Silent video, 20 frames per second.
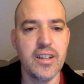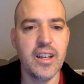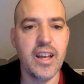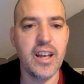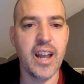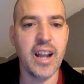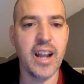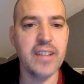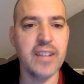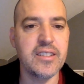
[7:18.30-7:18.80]

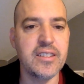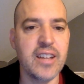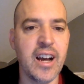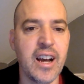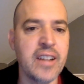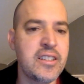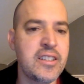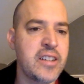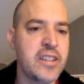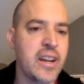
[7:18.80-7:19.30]
And
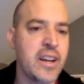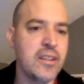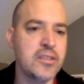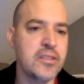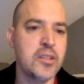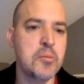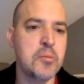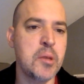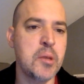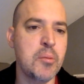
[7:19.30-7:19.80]
I challenge
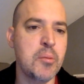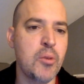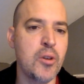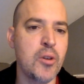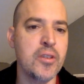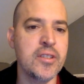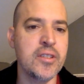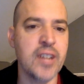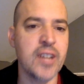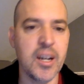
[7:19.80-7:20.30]
these people all
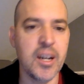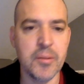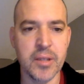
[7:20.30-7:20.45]
the time.